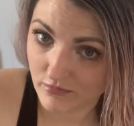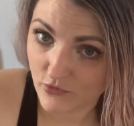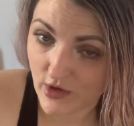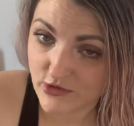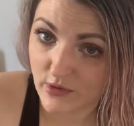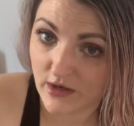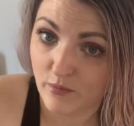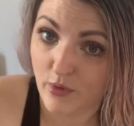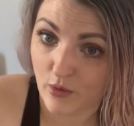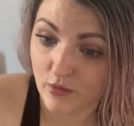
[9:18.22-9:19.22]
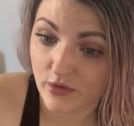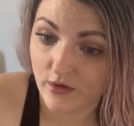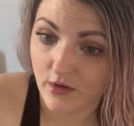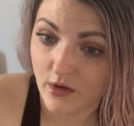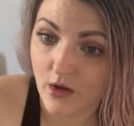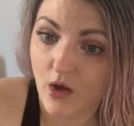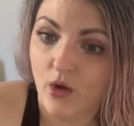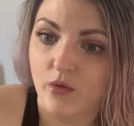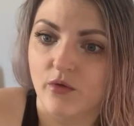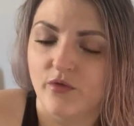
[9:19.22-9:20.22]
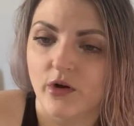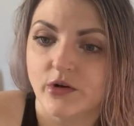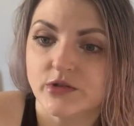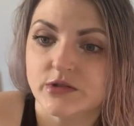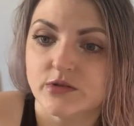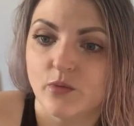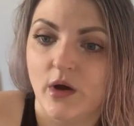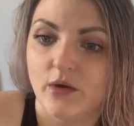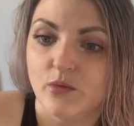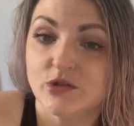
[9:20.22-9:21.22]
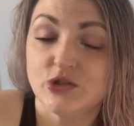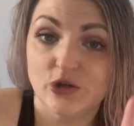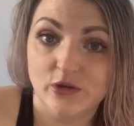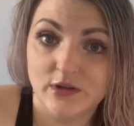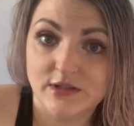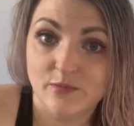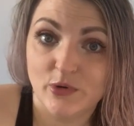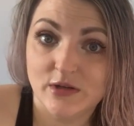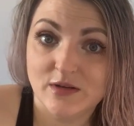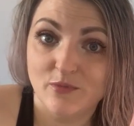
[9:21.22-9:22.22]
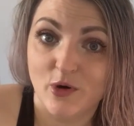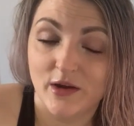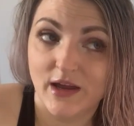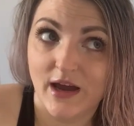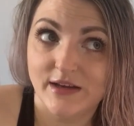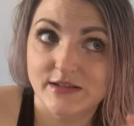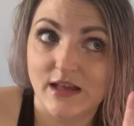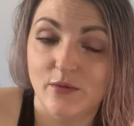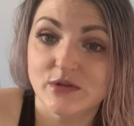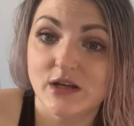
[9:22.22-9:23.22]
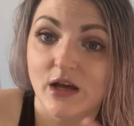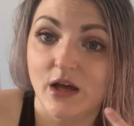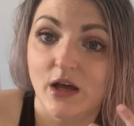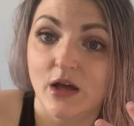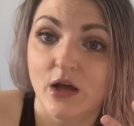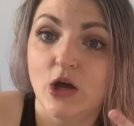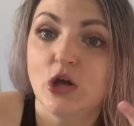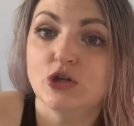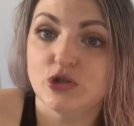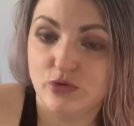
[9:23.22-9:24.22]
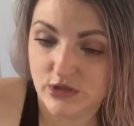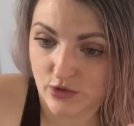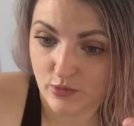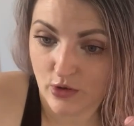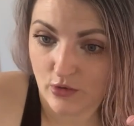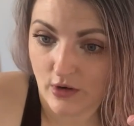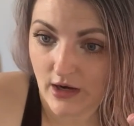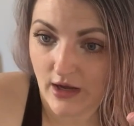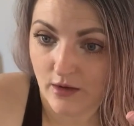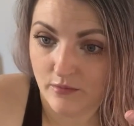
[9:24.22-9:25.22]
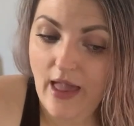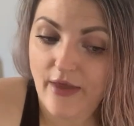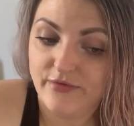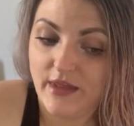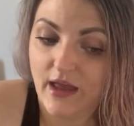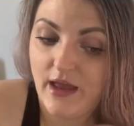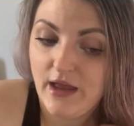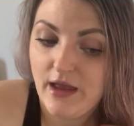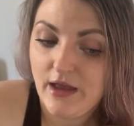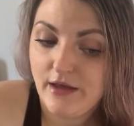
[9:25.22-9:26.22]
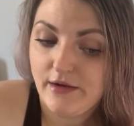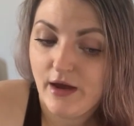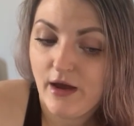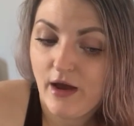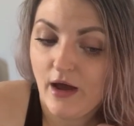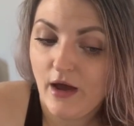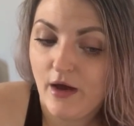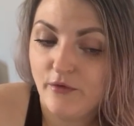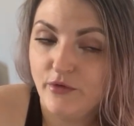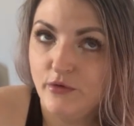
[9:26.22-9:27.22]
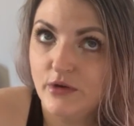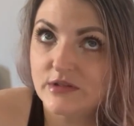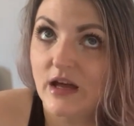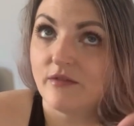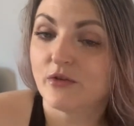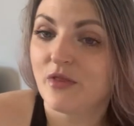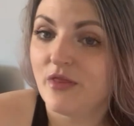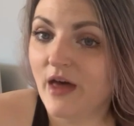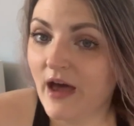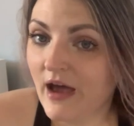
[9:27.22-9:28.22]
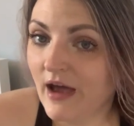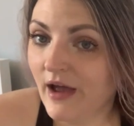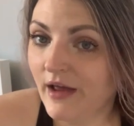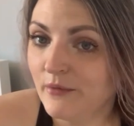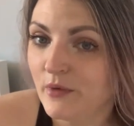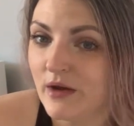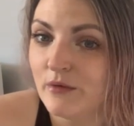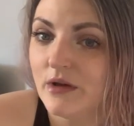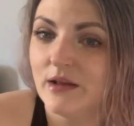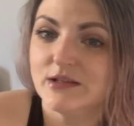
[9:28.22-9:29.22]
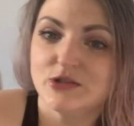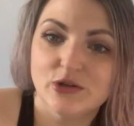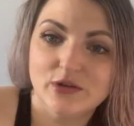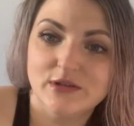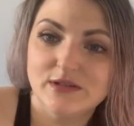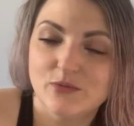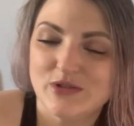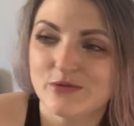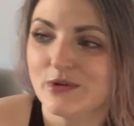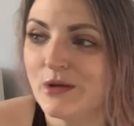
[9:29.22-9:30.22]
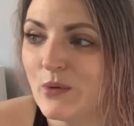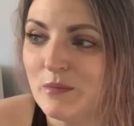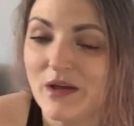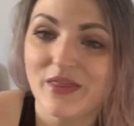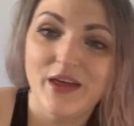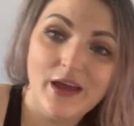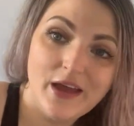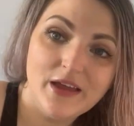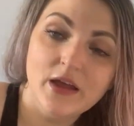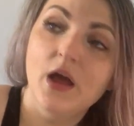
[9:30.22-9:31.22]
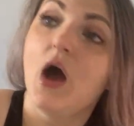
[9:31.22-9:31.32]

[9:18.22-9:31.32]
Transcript: graduated both. The first one was journalism, print and broadcast. That was a 2-year program. And then a few years after that, when I realized journalism wasn't really quite my thing,